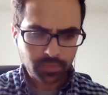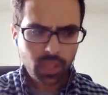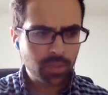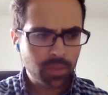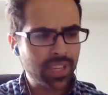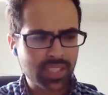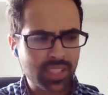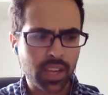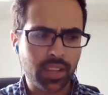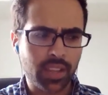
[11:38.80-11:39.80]
being this
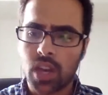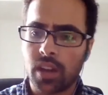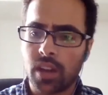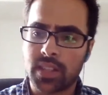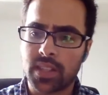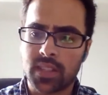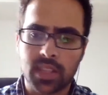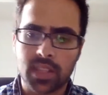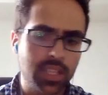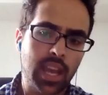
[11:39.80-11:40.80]
kind of like toxic
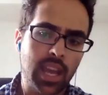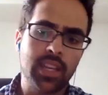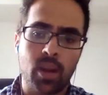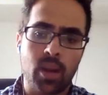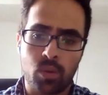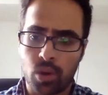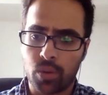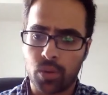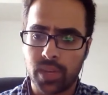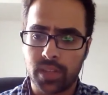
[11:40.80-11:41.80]
60 to 80-hour work
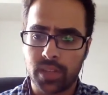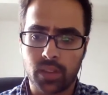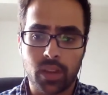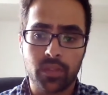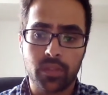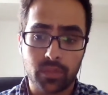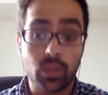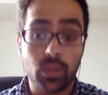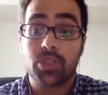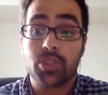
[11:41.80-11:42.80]
week that a lot of
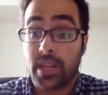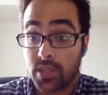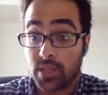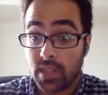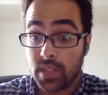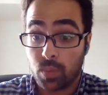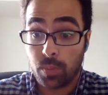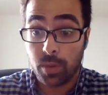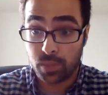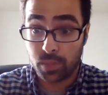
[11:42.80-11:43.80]
larger agencies will
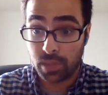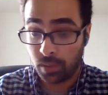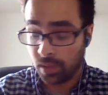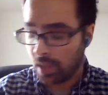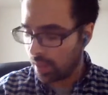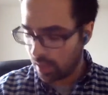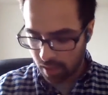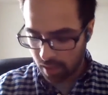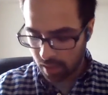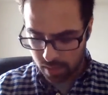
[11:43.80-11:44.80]
push on people.
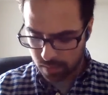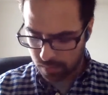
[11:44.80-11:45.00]
And